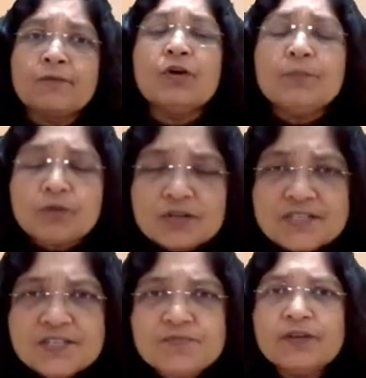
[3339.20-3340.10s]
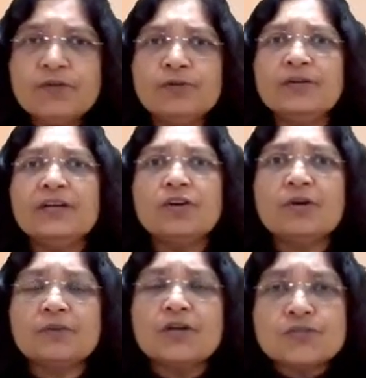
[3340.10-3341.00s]
what process we're going to
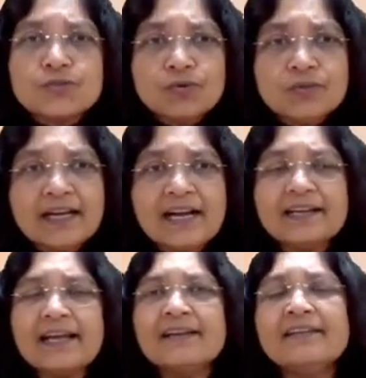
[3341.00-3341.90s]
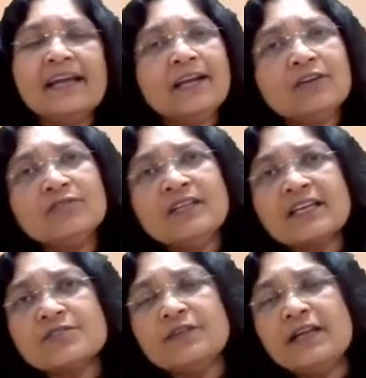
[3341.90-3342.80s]
adopt so that at the end of the
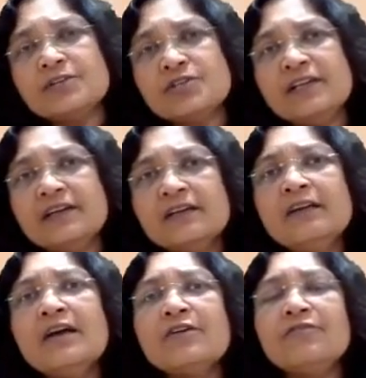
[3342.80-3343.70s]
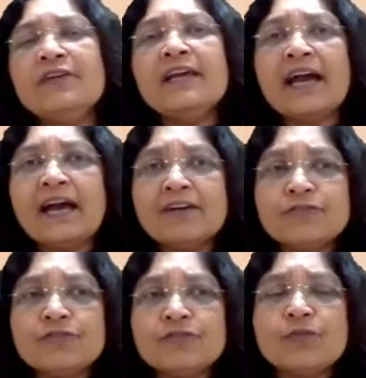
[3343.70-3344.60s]
next financial year, we
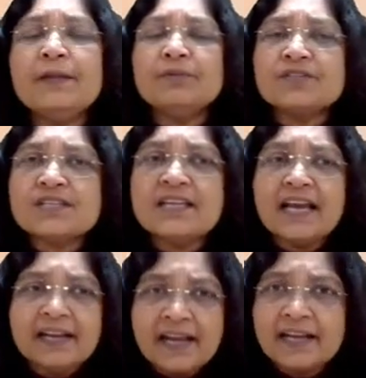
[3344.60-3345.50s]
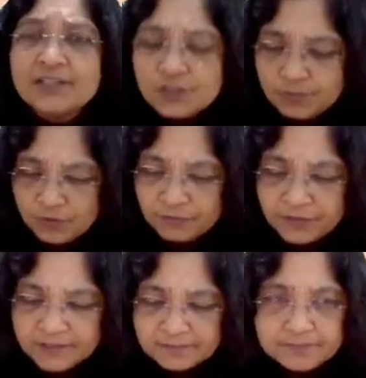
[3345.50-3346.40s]
have 20% enhanced
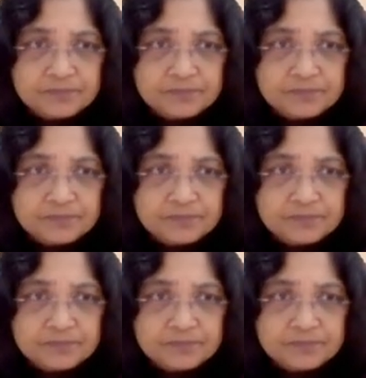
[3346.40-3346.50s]
profit.